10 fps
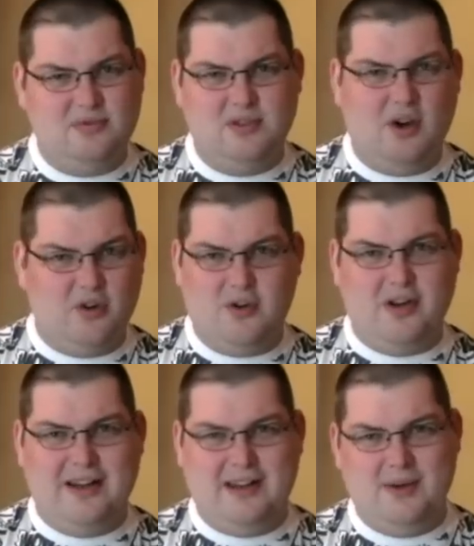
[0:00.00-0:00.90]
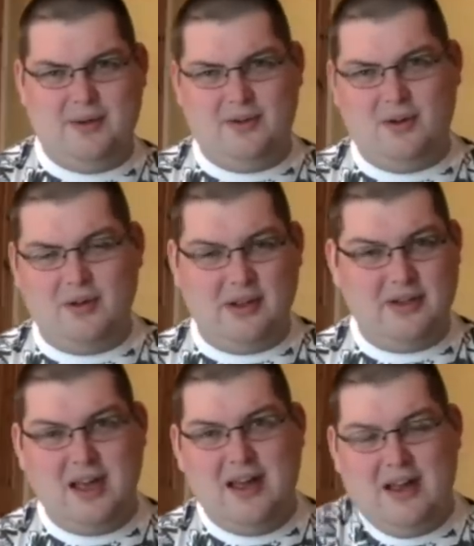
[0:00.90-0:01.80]
not a good idea at all.
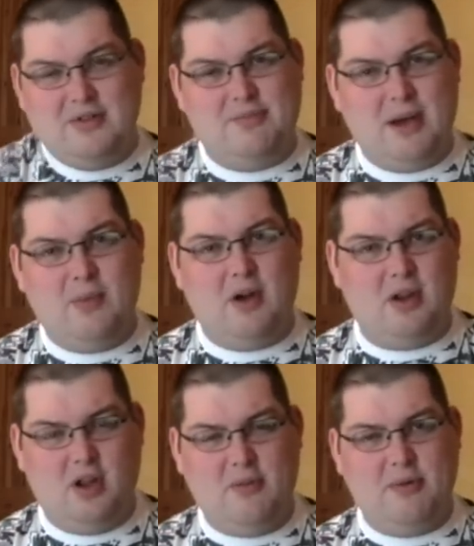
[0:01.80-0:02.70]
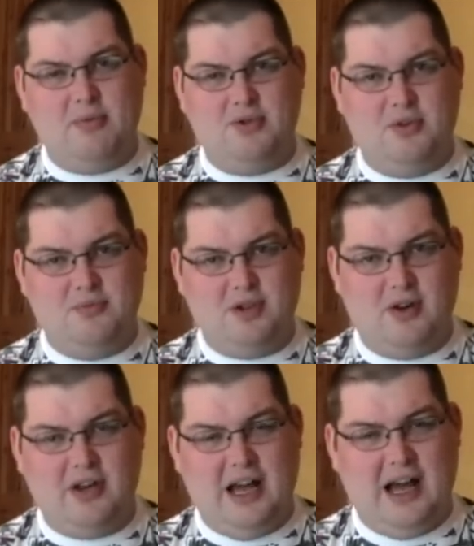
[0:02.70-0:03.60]
It was a bandwagon a lot of people jumped
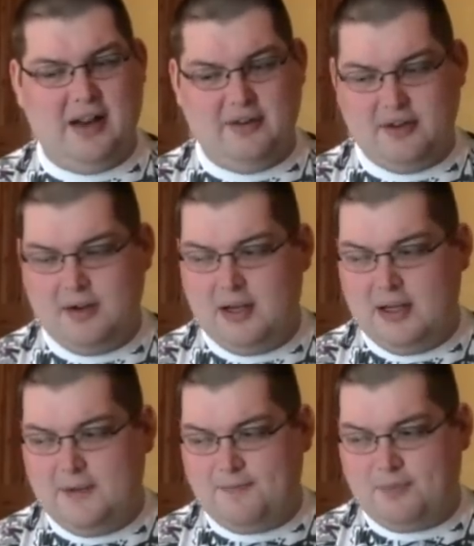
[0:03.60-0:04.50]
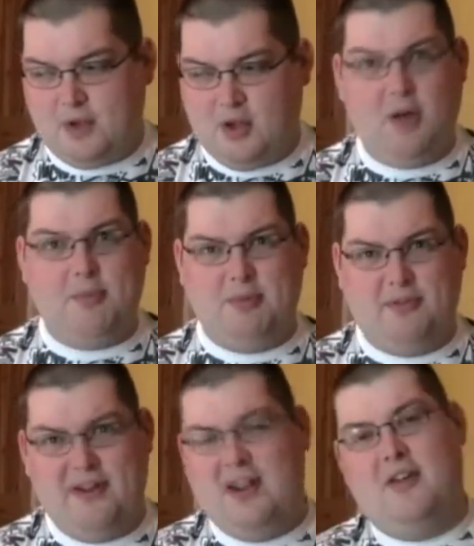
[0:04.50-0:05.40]
on, and a lot of people
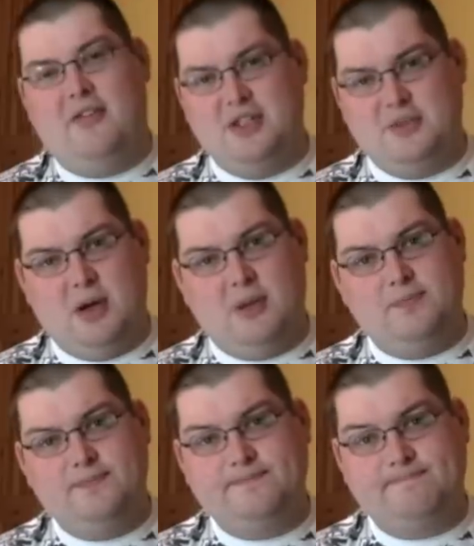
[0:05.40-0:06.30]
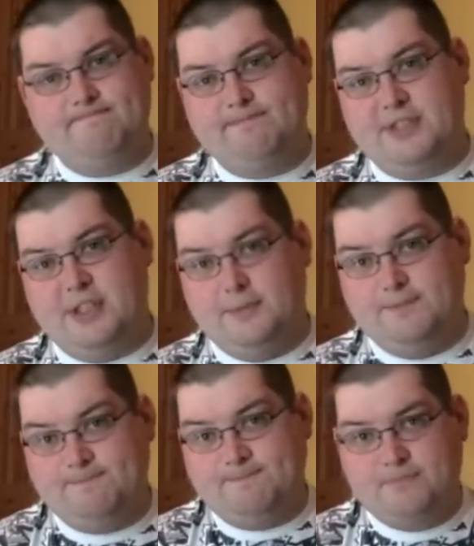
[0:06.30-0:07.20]
fell off it as well. So
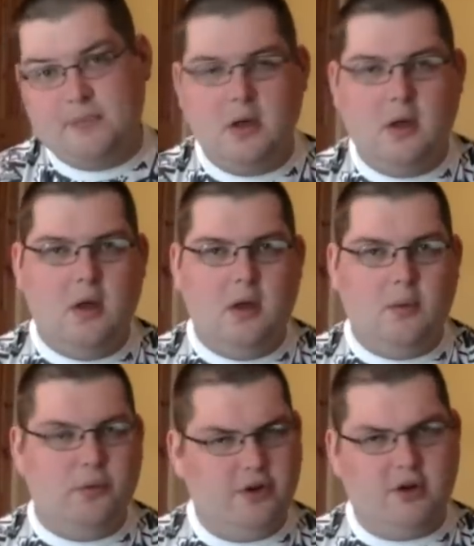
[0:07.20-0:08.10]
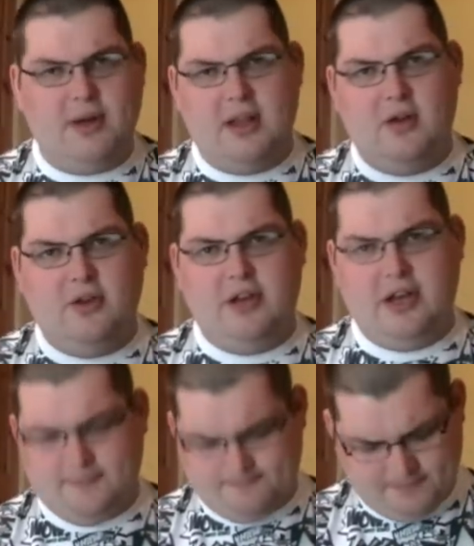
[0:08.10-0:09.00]
we'll talk about that another
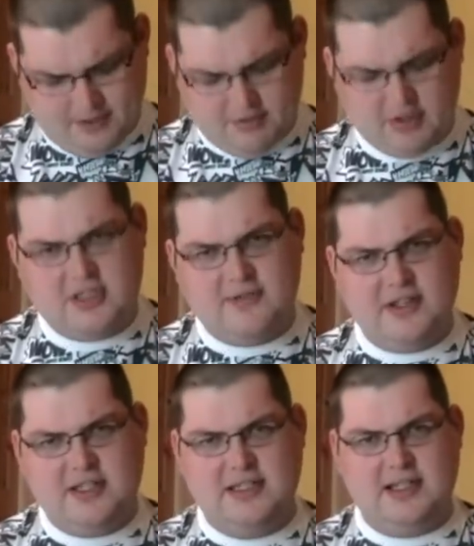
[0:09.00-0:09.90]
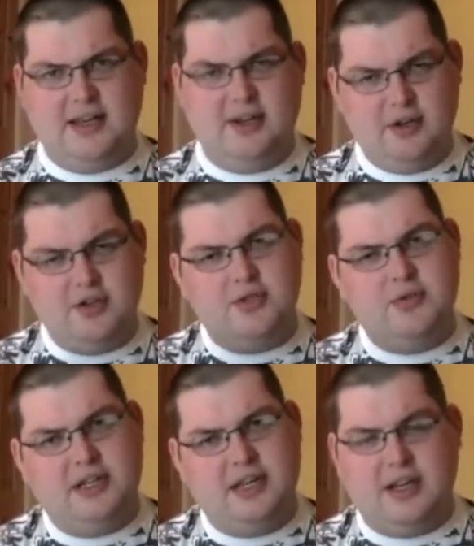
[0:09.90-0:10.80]
day. But suffice to say, they also
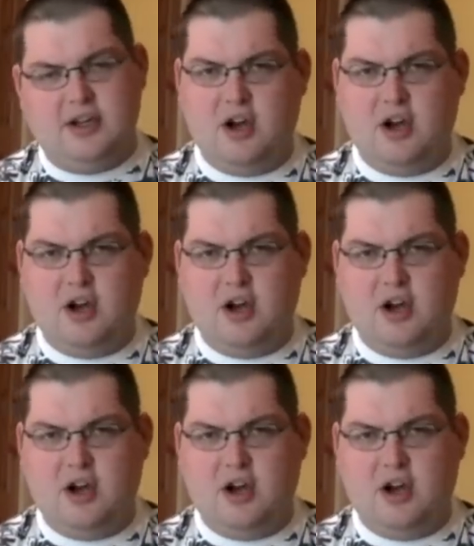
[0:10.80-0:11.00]
did a